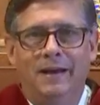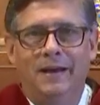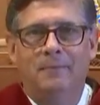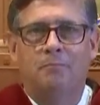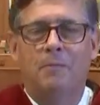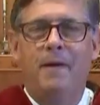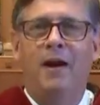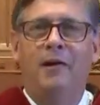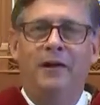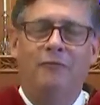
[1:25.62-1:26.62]
In
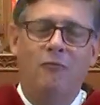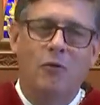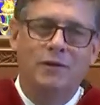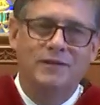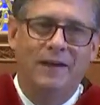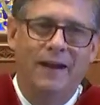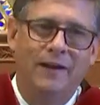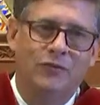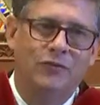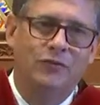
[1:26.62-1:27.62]
preparing for
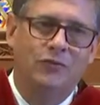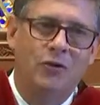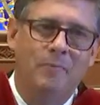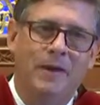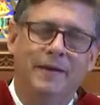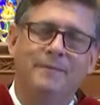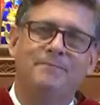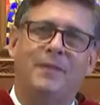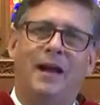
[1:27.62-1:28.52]
today's sermon,